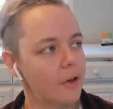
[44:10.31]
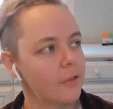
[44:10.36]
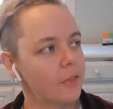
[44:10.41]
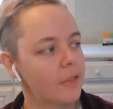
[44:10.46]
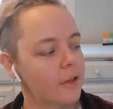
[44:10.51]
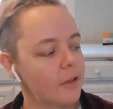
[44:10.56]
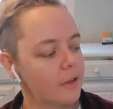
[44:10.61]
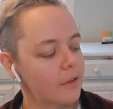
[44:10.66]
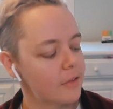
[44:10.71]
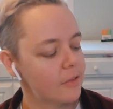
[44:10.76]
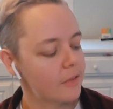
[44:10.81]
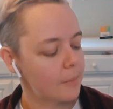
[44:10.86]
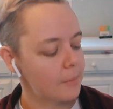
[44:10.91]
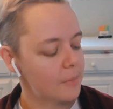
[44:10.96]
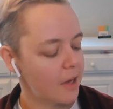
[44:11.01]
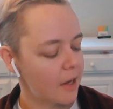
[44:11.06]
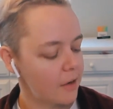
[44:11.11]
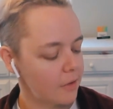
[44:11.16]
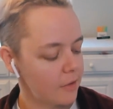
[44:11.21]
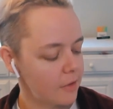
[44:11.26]
The
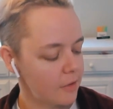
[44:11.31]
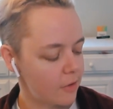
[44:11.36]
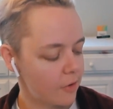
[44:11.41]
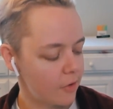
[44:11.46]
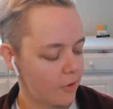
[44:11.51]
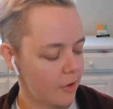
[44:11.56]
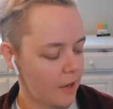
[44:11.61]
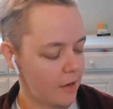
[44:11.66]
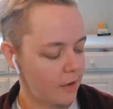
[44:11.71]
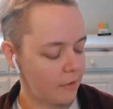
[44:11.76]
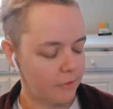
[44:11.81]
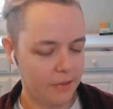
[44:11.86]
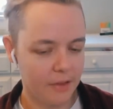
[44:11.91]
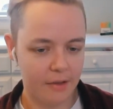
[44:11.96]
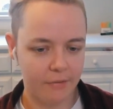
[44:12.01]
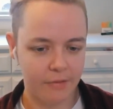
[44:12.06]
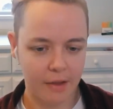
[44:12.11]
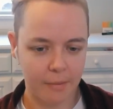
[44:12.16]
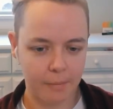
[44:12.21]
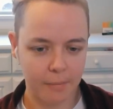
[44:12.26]
subtitle is Creative
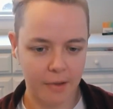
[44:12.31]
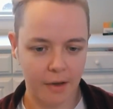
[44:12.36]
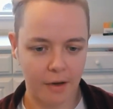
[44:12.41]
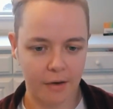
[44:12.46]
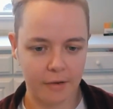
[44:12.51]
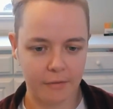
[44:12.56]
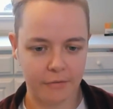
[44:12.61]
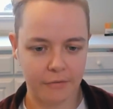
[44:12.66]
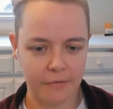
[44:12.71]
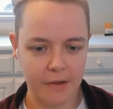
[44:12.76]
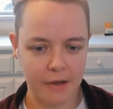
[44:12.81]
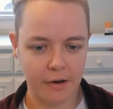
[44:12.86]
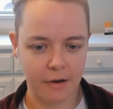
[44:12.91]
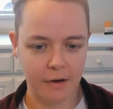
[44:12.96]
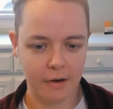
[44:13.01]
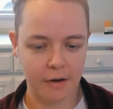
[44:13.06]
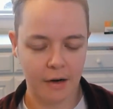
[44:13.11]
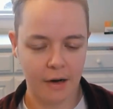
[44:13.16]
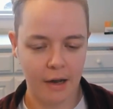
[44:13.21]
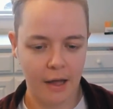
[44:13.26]
Living Beyond
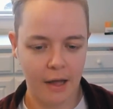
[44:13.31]
Fear,